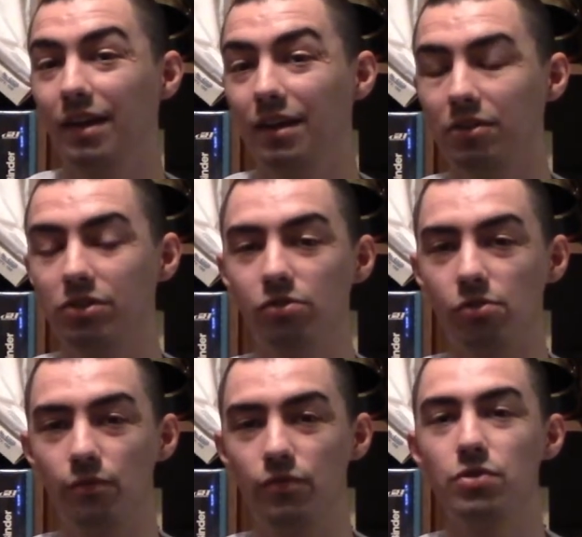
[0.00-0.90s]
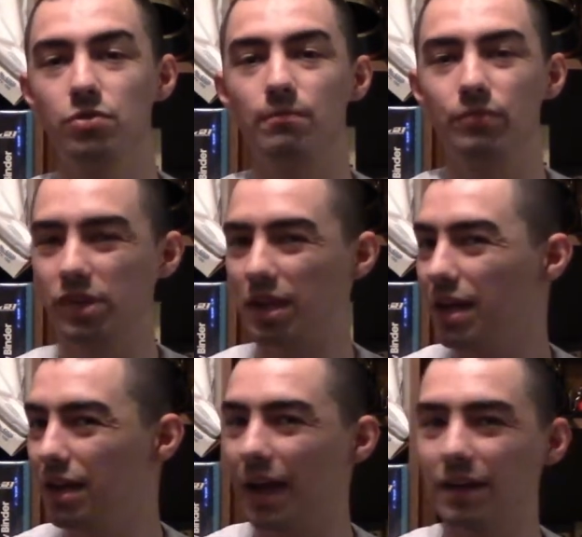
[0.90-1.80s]
And two of you
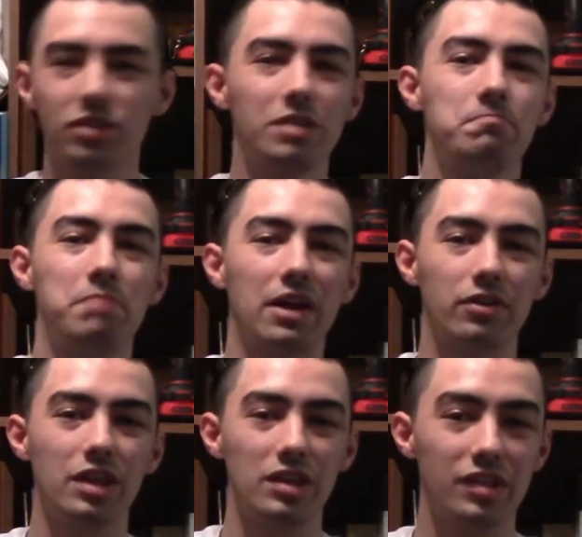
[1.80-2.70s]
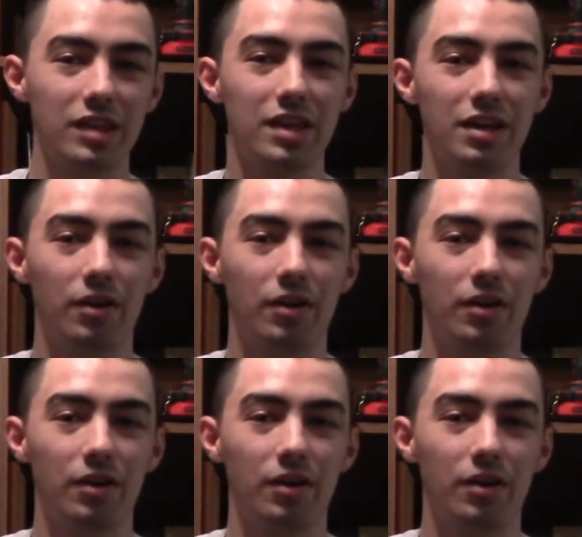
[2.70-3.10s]
can actually barely see